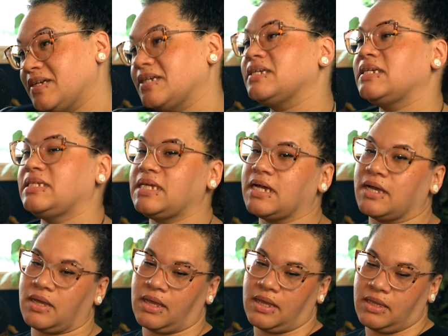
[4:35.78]
creep. Yeah.
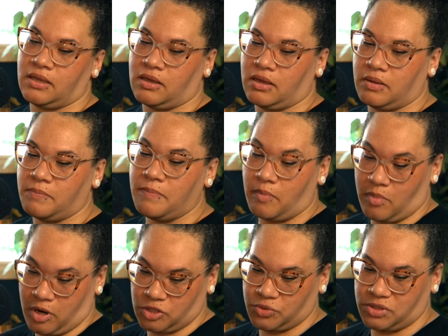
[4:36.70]
Yeah. I got
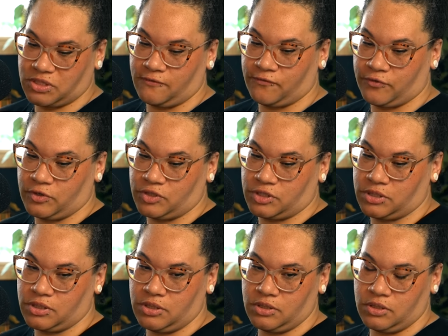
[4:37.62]
March was the first